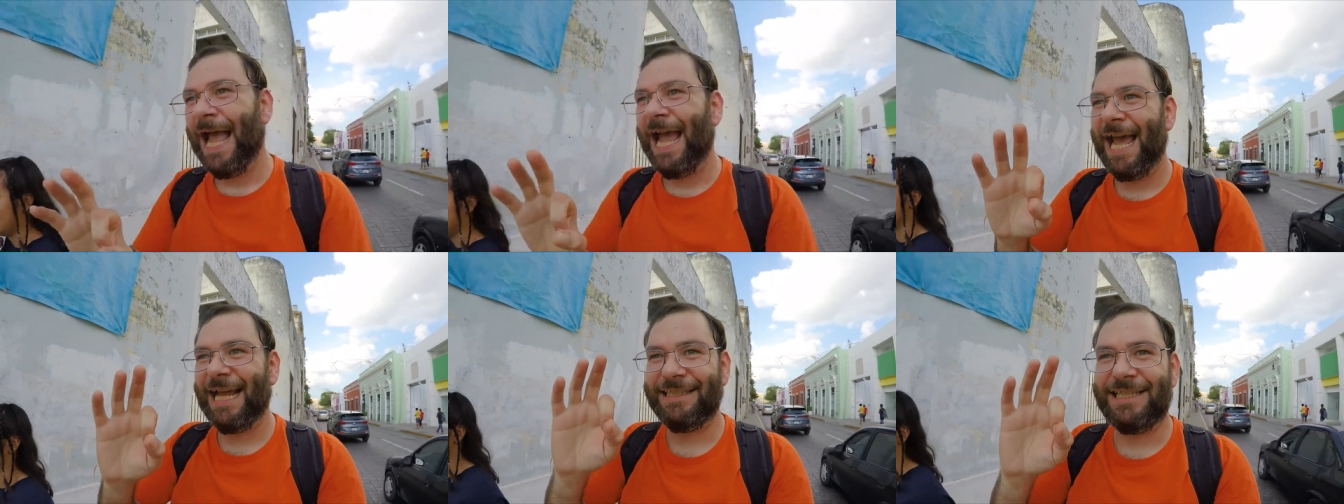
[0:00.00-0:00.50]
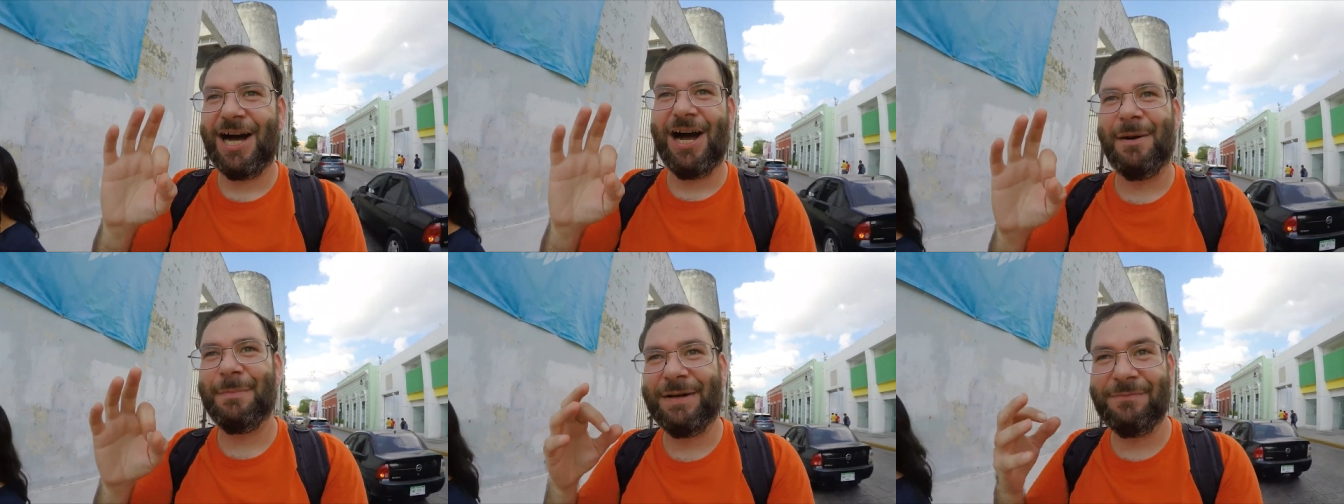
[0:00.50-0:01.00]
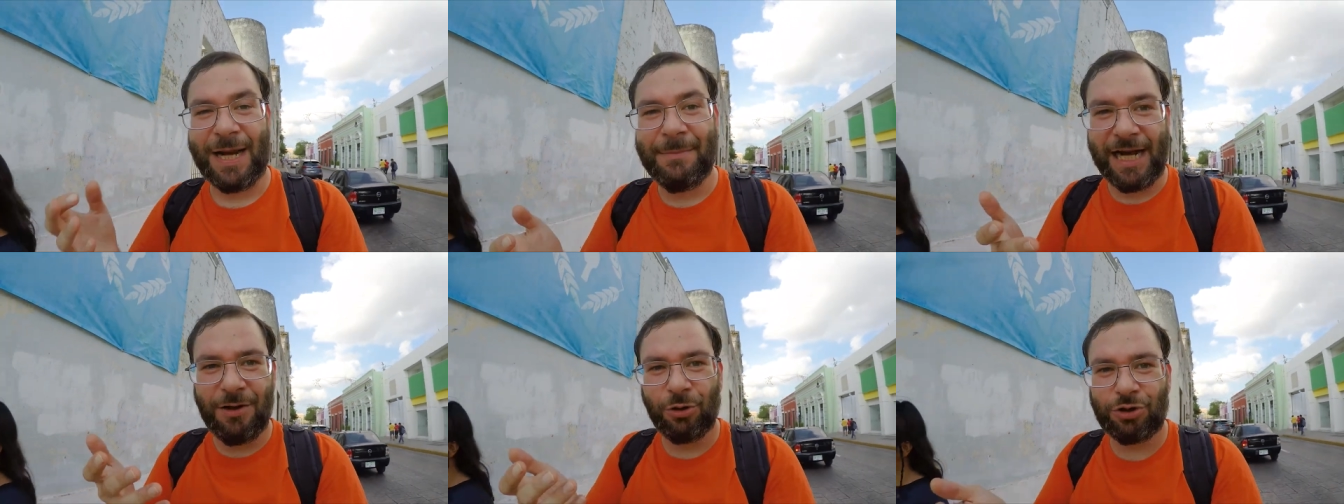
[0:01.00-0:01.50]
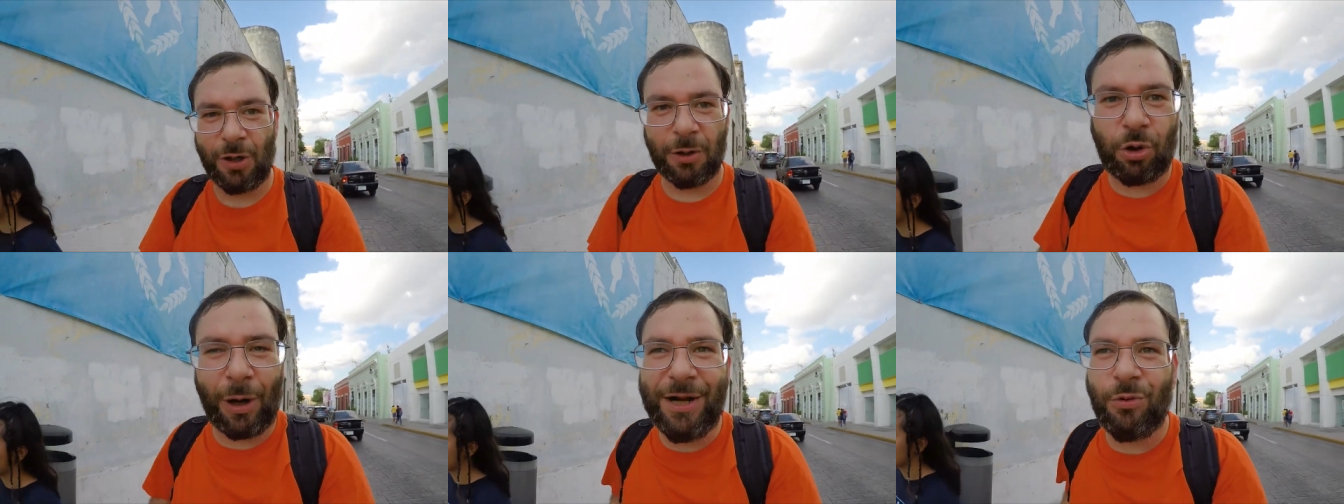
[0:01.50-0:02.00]
and, um, and, and, and it was
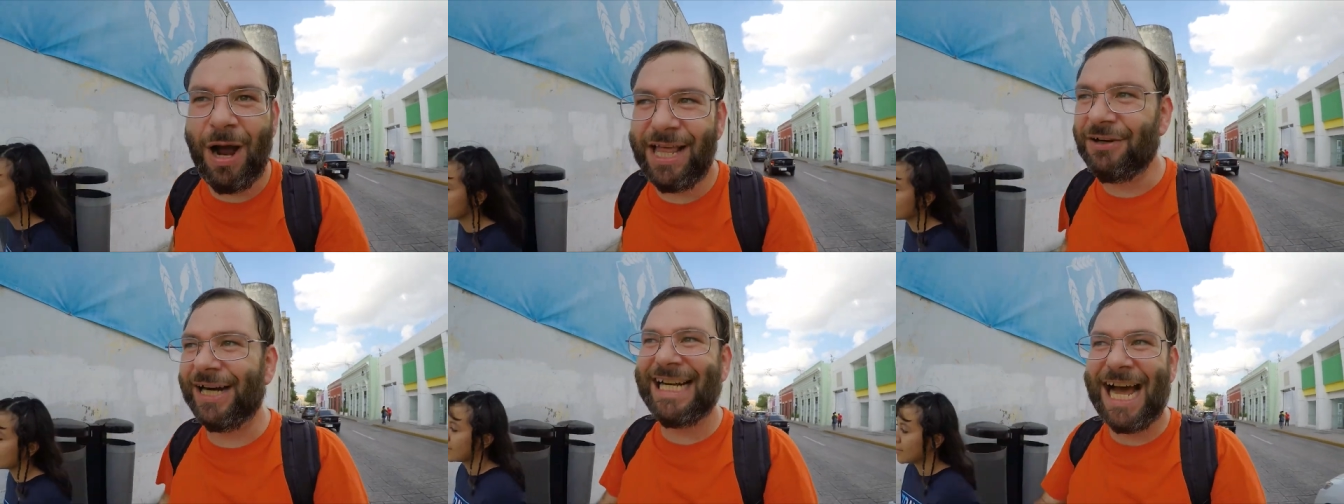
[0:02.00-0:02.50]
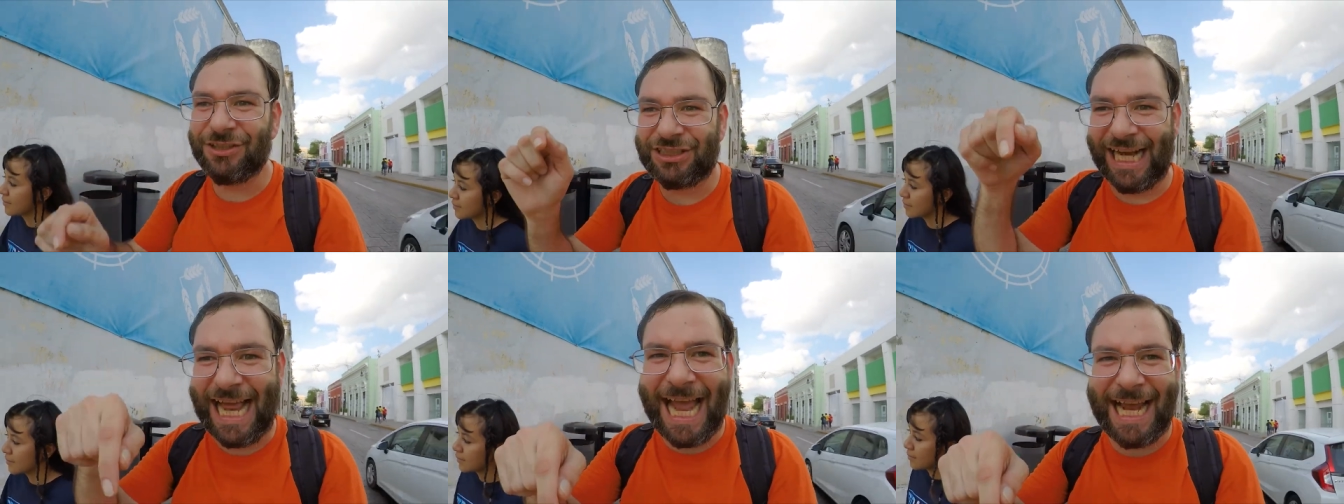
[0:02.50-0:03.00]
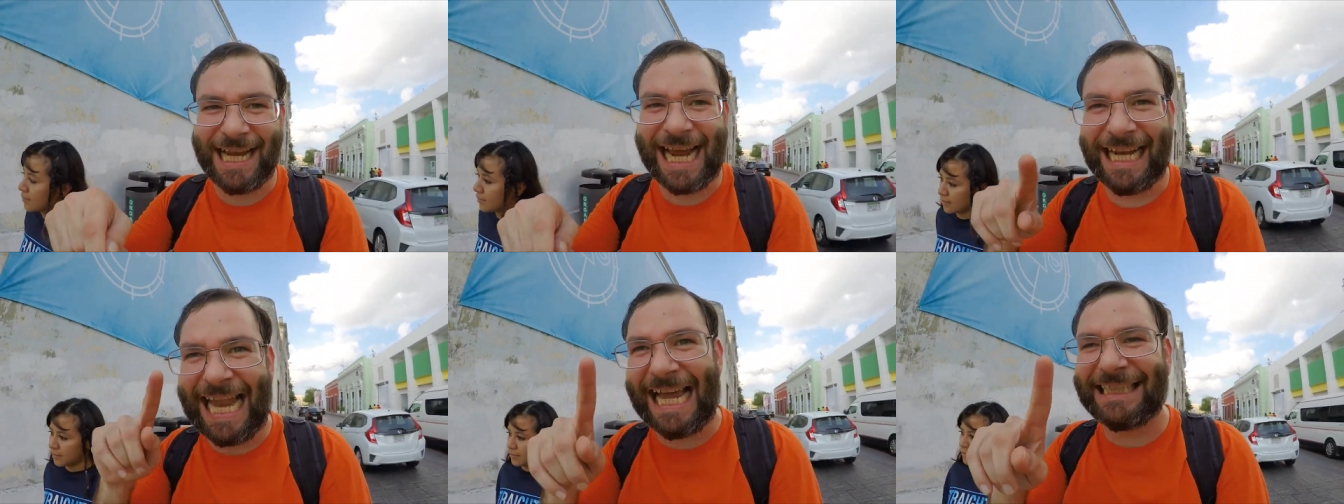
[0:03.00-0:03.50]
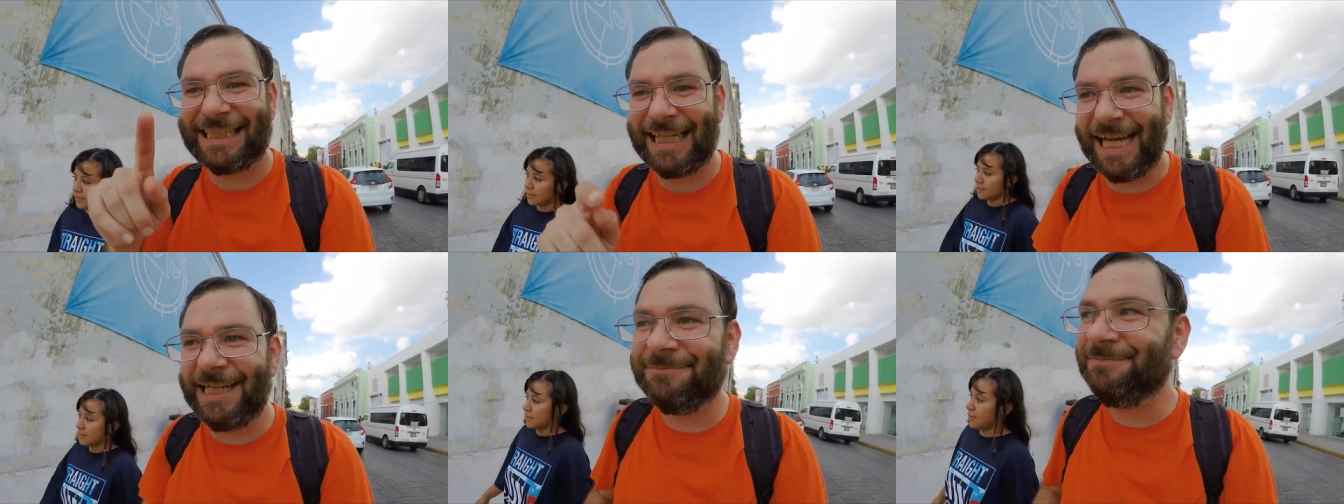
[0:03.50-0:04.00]
great weather, and now today and last
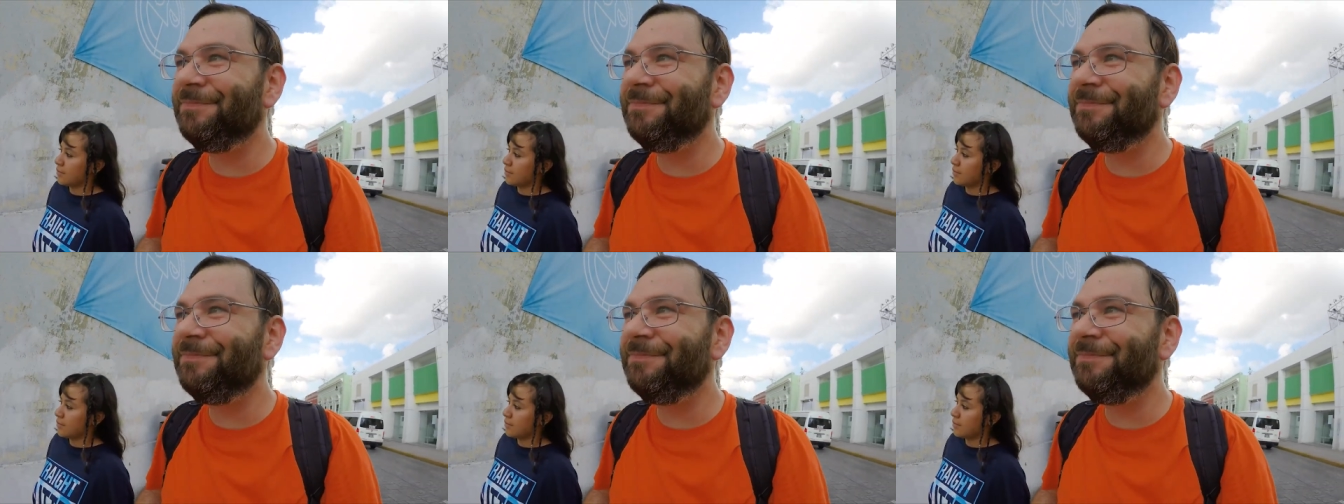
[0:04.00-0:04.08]
night,